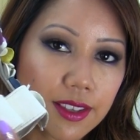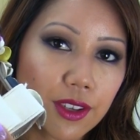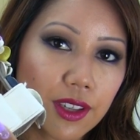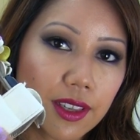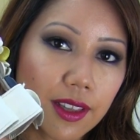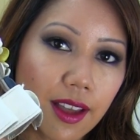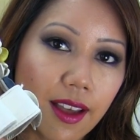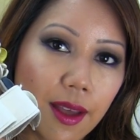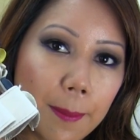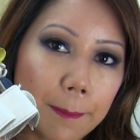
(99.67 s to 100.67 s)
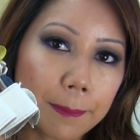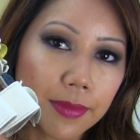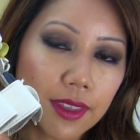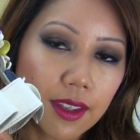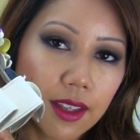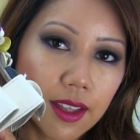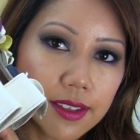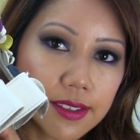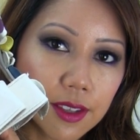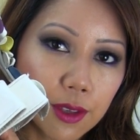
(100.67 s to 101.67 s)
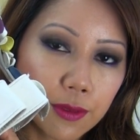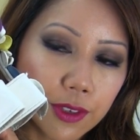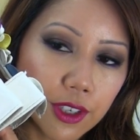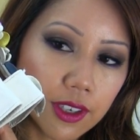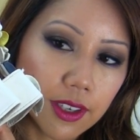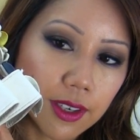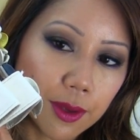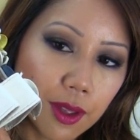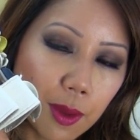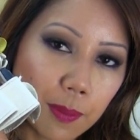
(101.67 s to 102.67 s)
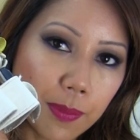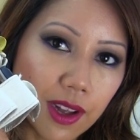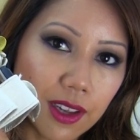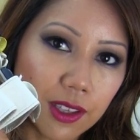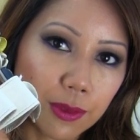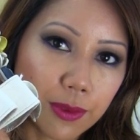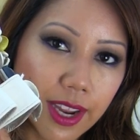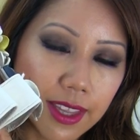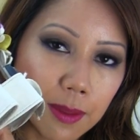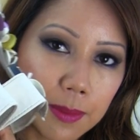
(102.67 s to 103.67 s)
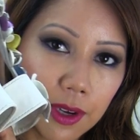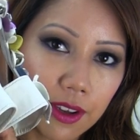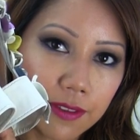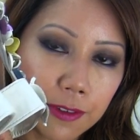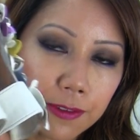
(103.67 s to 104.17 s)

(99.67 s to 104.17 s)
little um, silver ball right in the middle of the